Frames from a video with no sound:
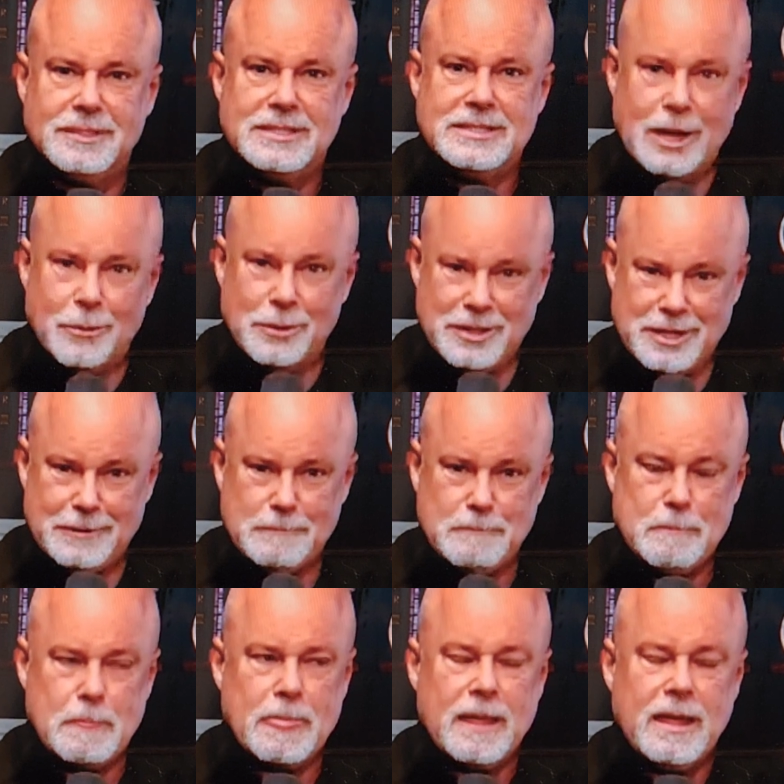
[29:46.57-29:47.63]
dealt with it.
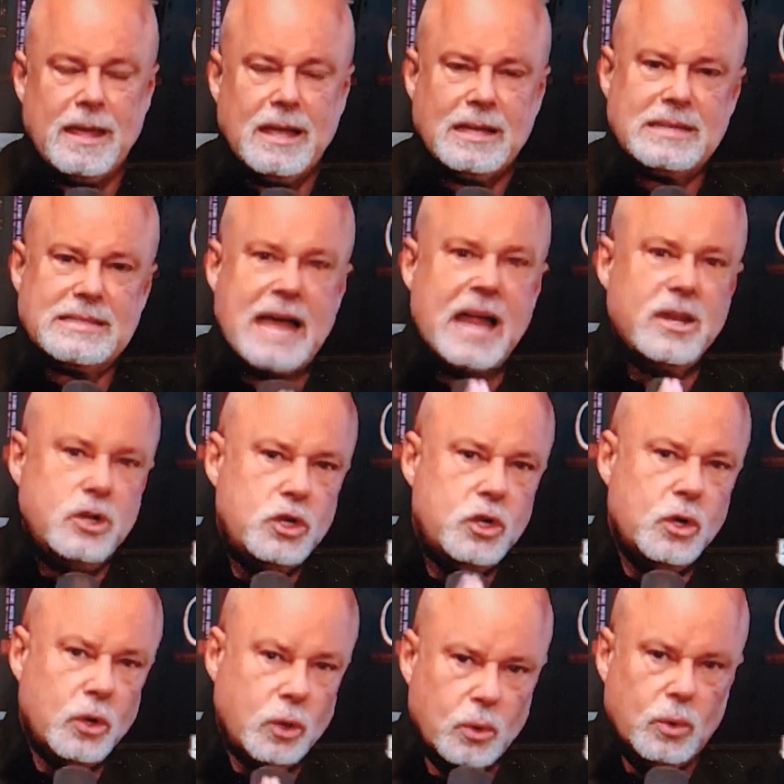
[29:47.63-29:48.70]
Because I
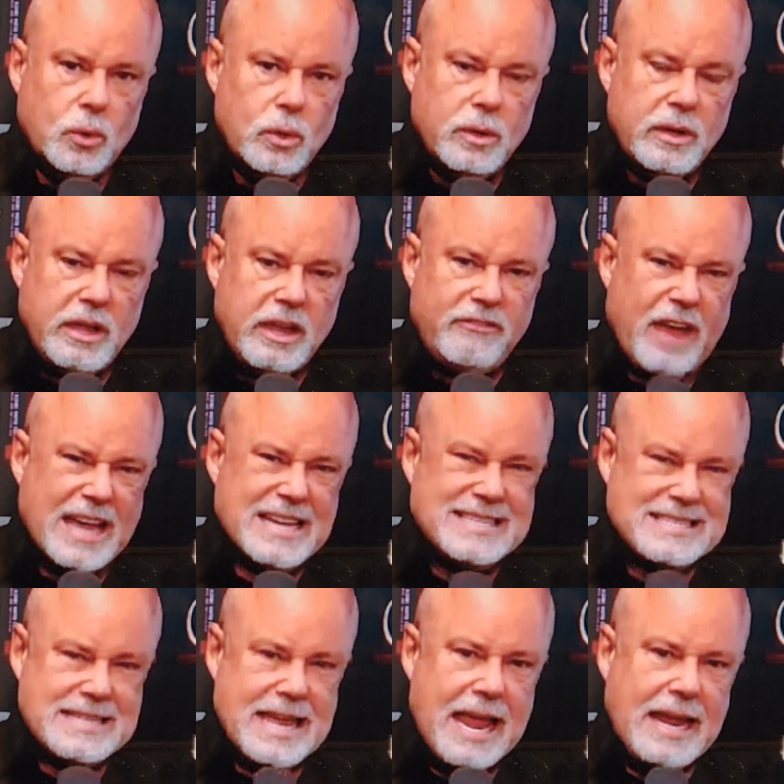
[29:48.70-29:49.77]
knew if I
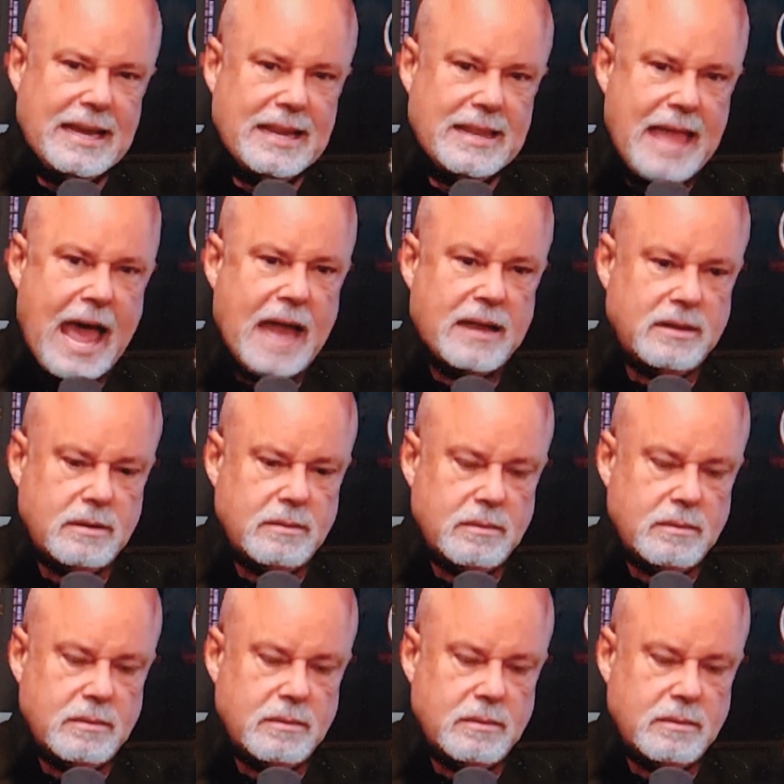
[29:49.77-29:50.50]
stayed in that